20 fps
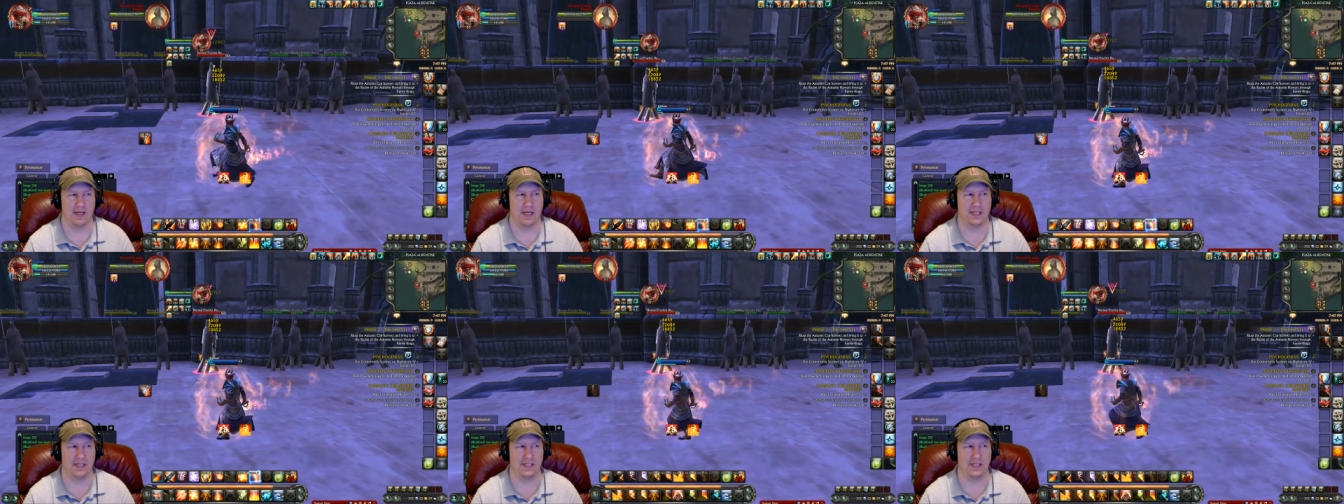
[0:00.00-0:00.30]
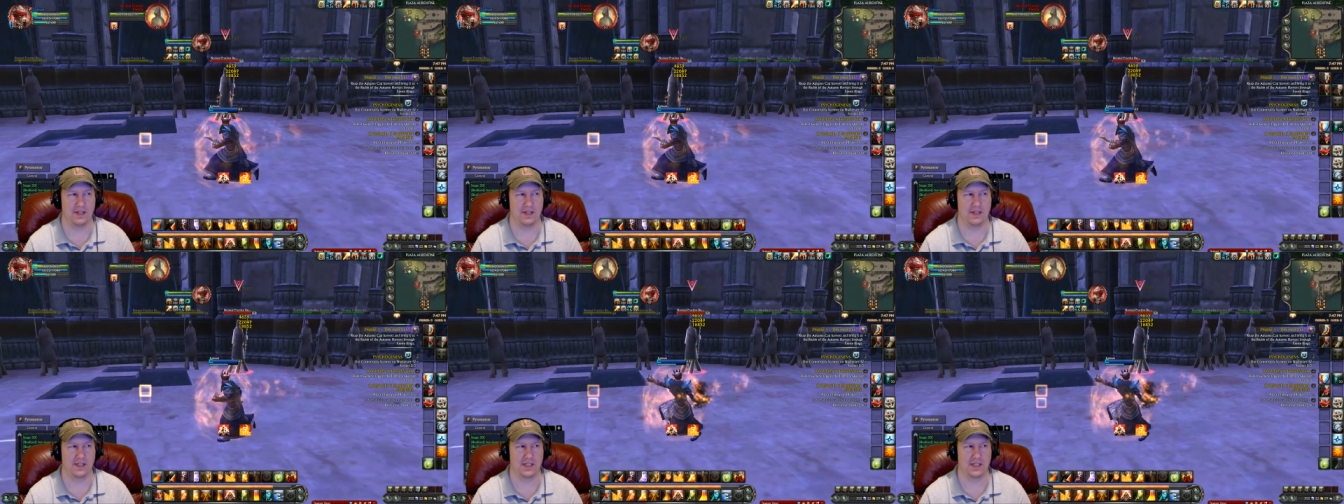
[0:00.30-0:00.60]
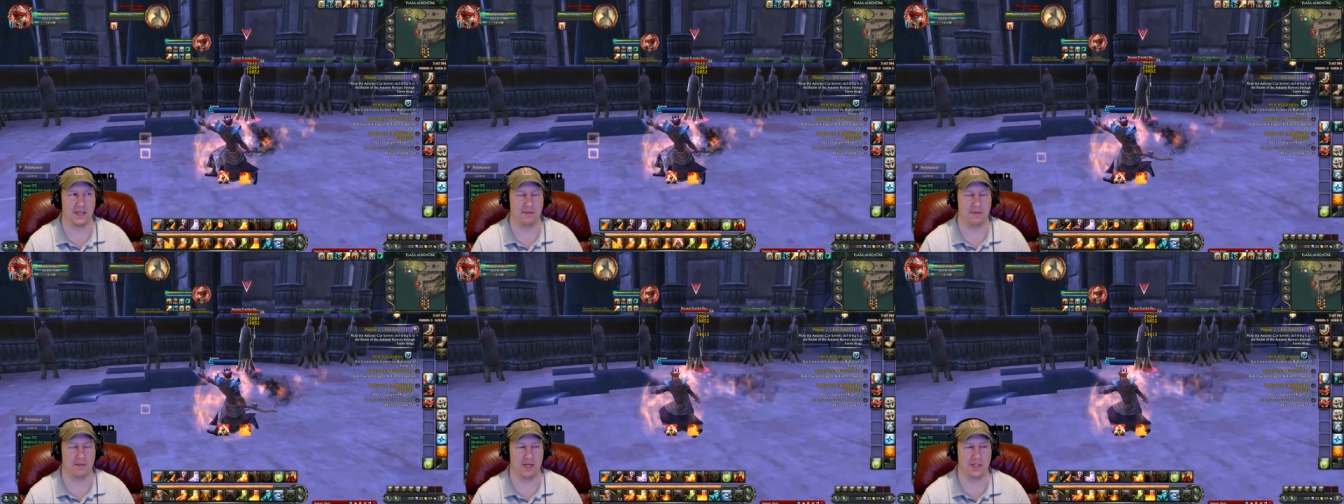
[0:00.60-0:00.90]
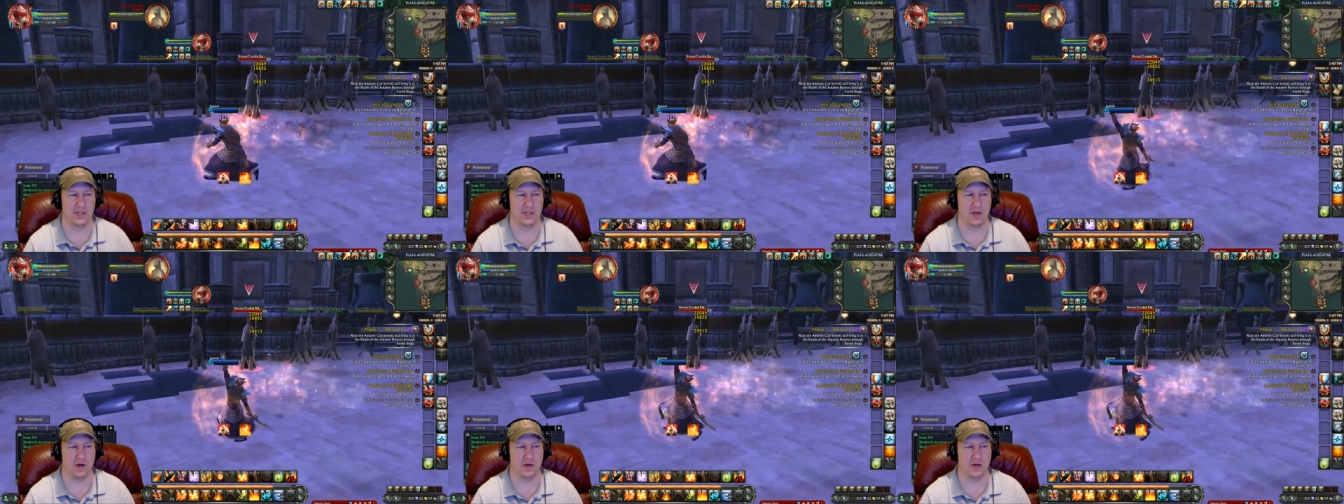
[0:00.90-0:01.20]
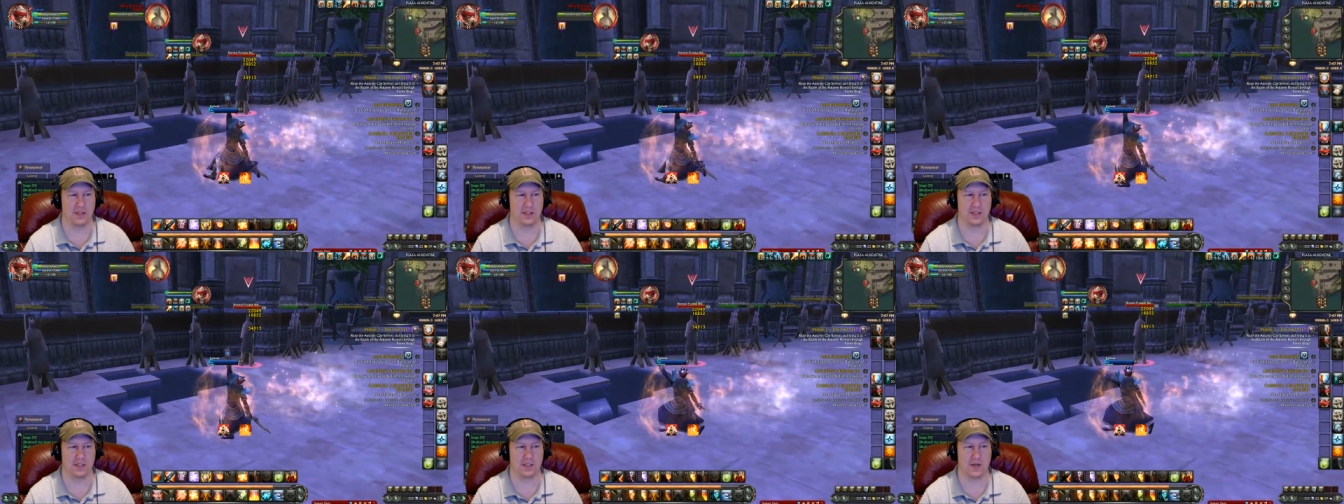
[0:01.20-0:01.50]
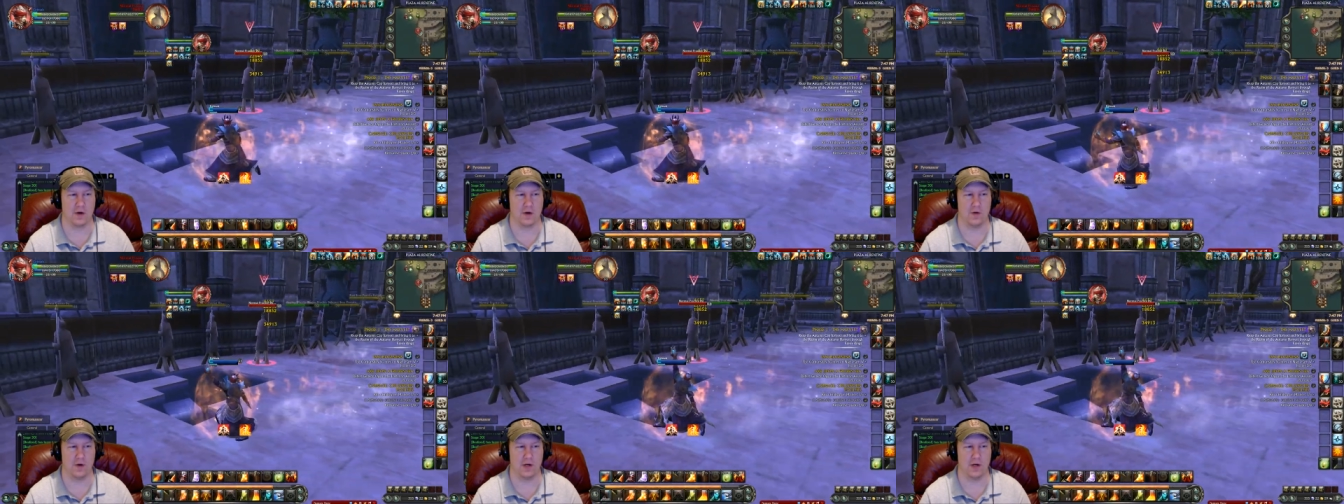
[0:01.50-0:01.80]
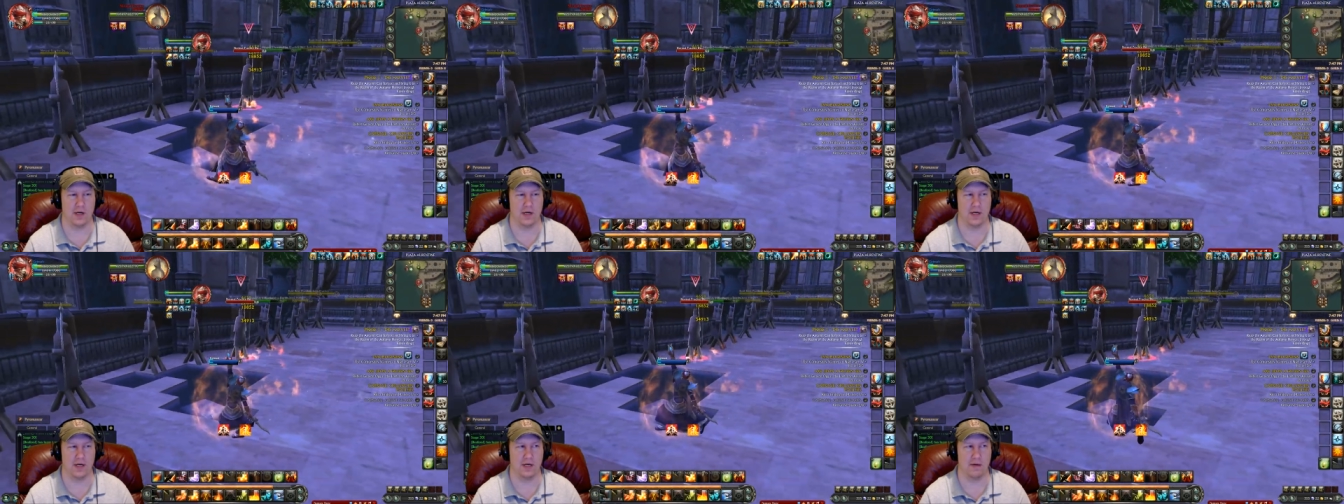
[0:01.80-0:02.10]
As you can see, my charge is
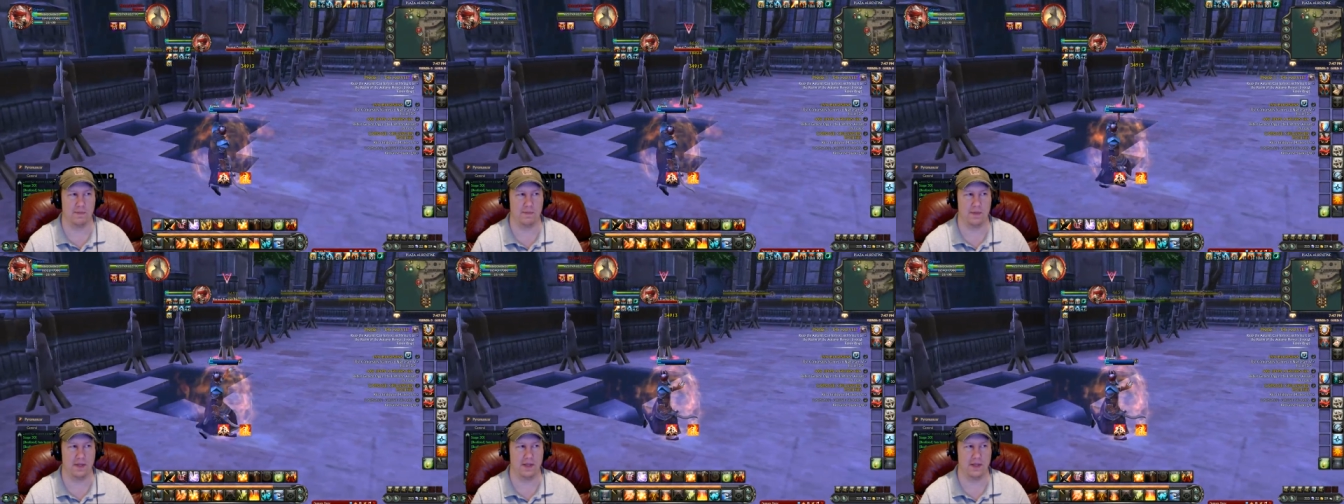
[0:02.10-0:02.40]
going up,